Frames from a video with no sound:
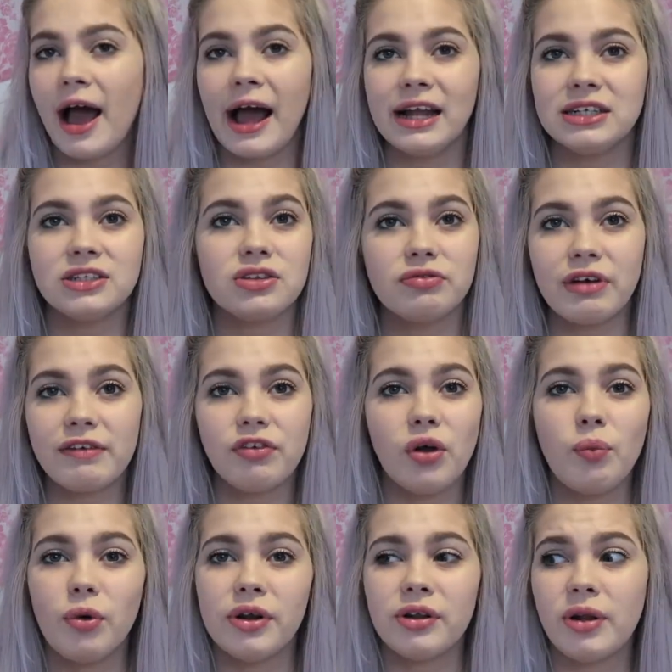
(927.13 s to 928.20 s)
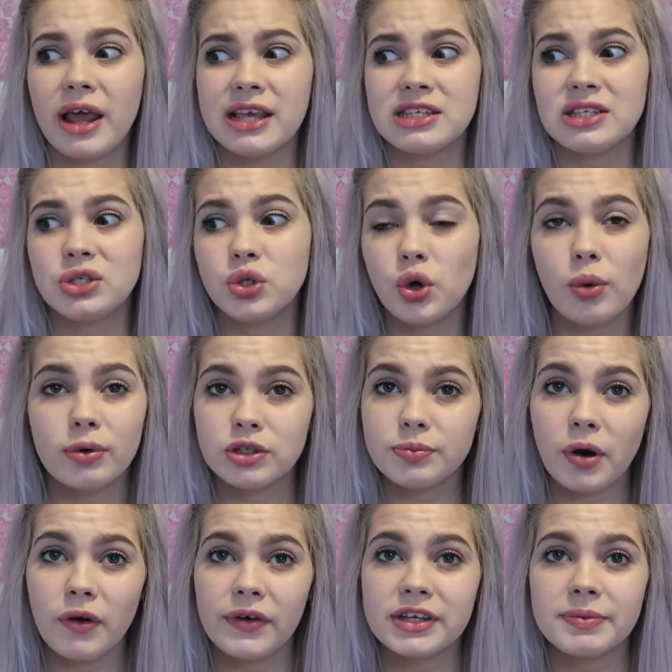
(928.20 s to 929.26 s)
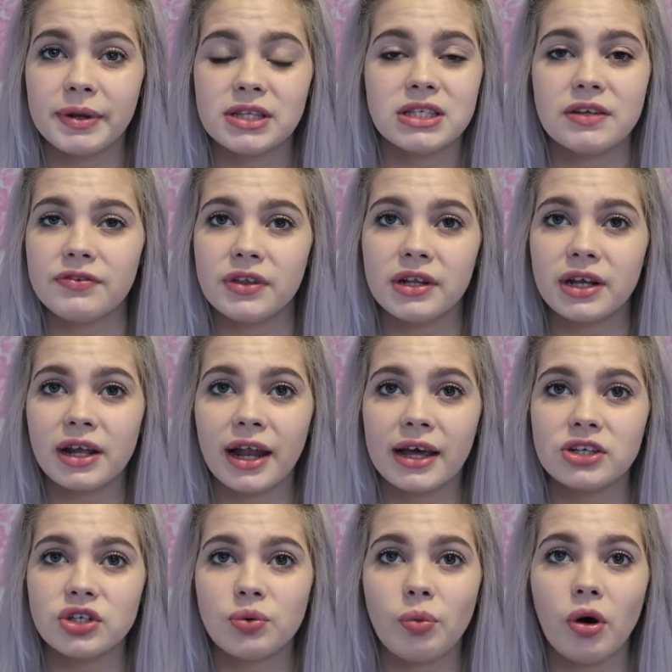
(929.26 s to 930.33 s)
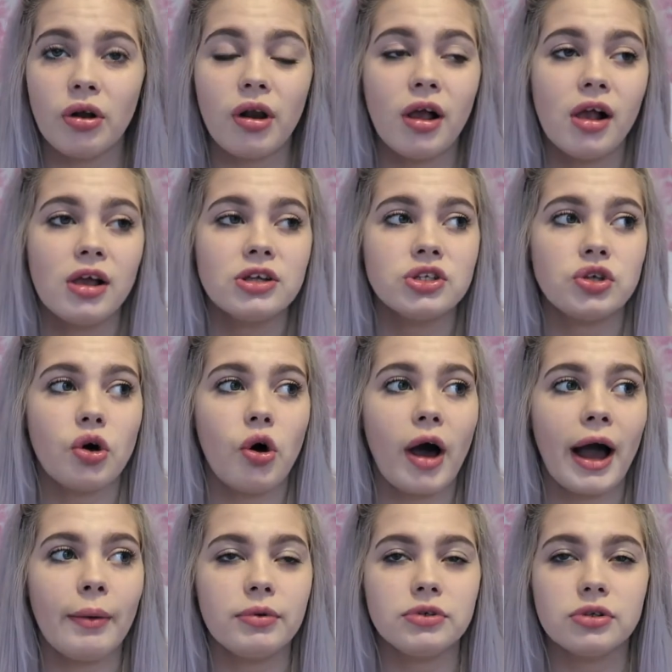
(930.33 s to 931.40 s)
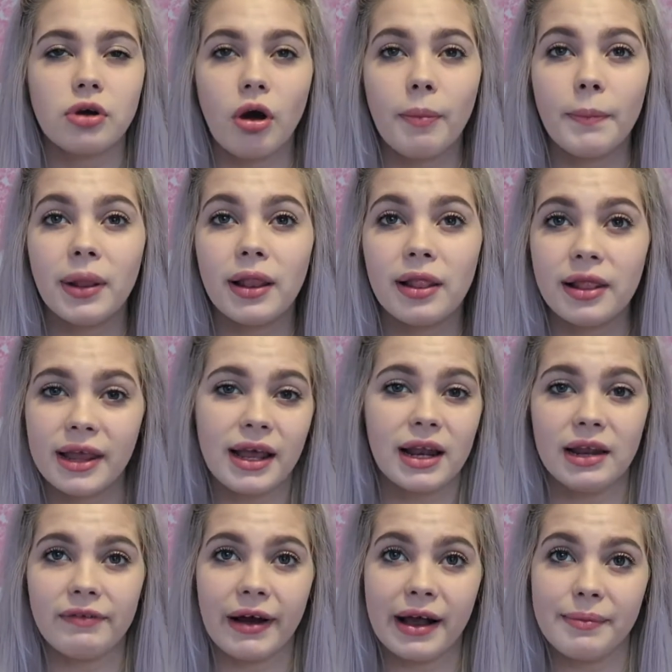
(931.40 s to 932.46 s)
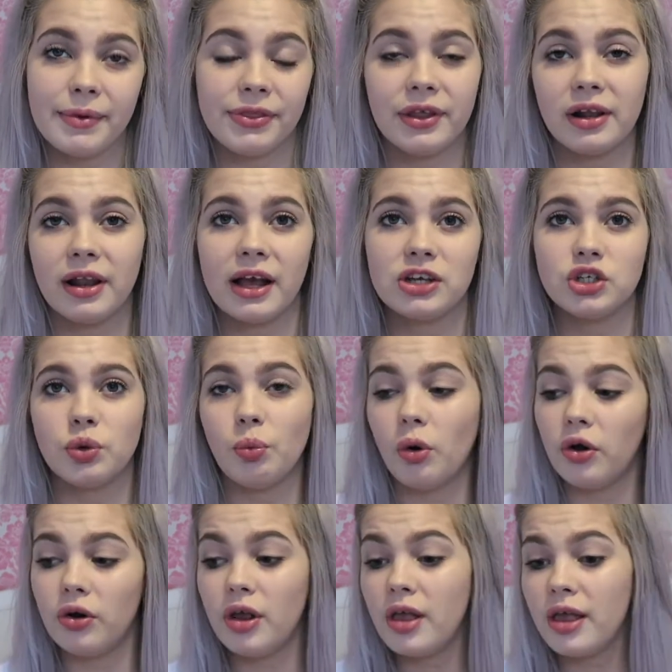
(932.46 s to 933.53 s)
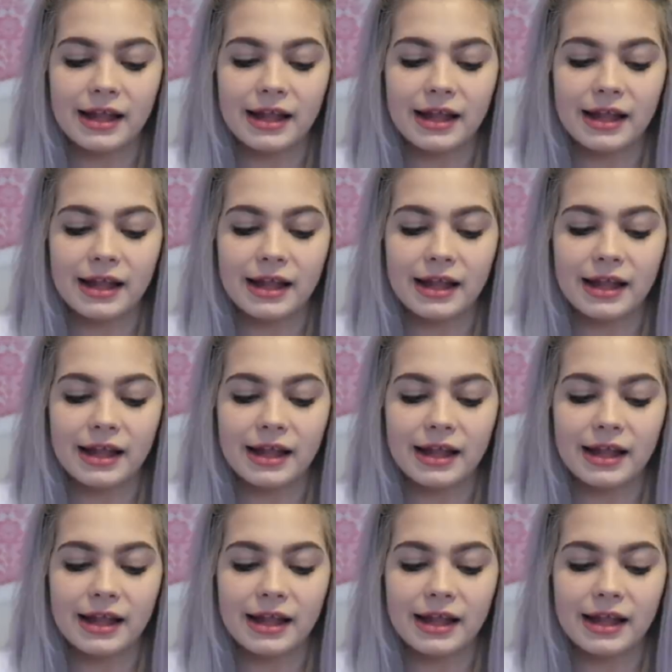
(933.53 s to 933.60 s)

And the Revlon one is so much more expensive than the collection one, so I would completely recommend the collection one.